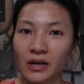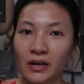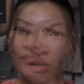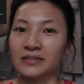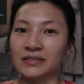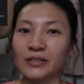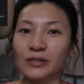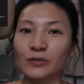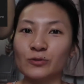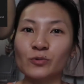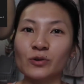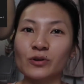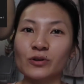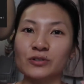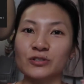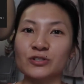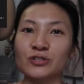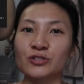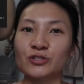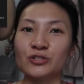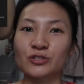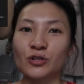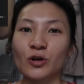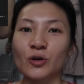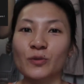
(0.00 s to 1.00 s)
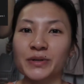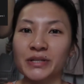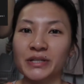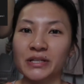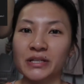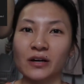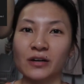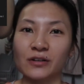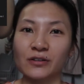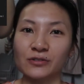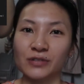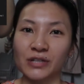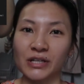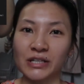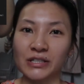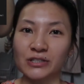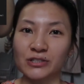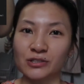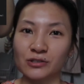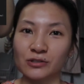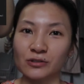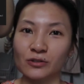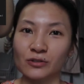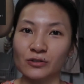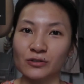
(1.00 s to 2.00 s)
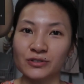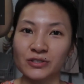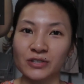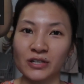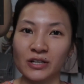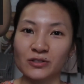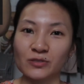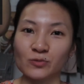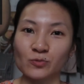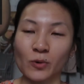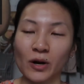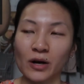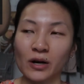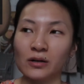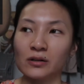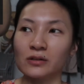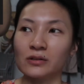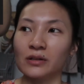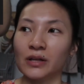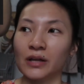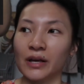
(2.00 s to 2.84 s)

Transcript: there were so many other Asian girls as well,